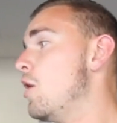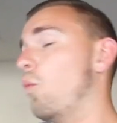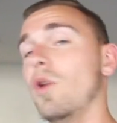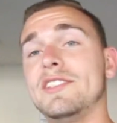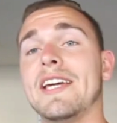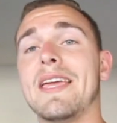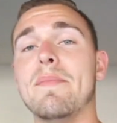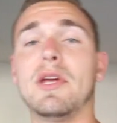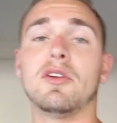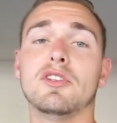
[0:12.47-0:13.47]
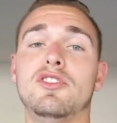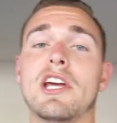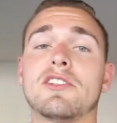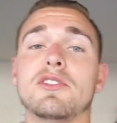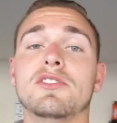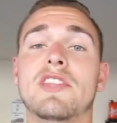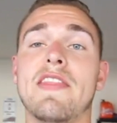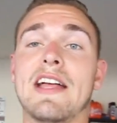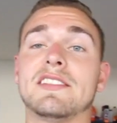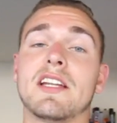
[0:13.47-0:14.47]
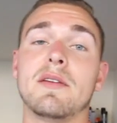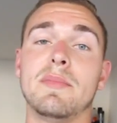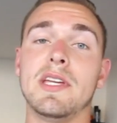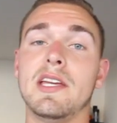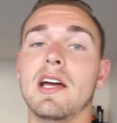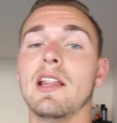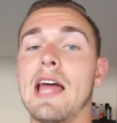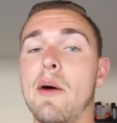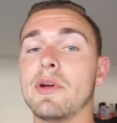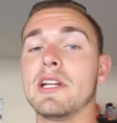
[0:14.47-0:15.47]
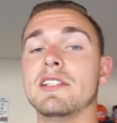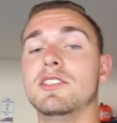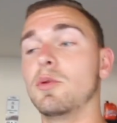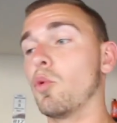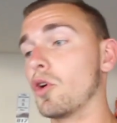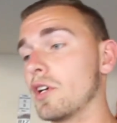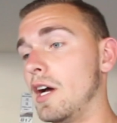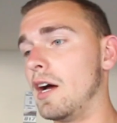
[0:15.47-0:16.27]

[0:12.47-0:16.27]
Once I get bigger injectors, then that's going to be allowing it to work